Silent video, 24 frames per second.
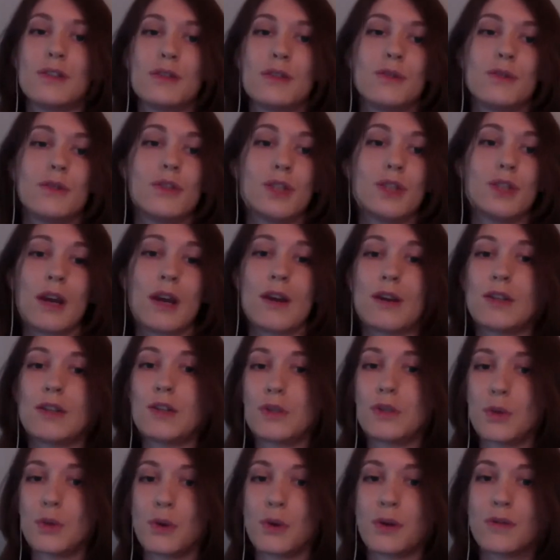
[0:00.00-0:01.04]
to share a
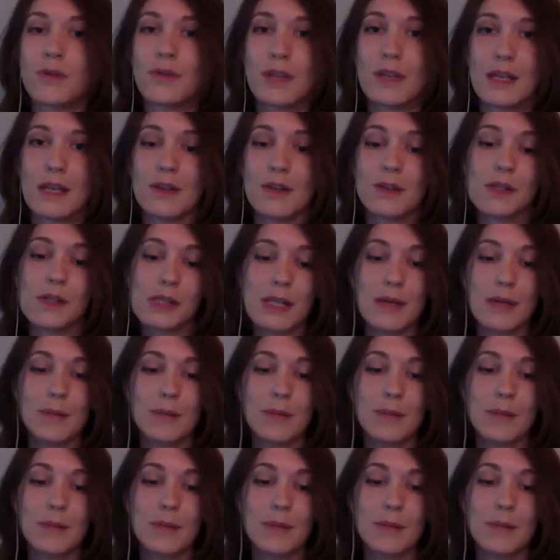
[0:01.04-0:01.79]
short video clip.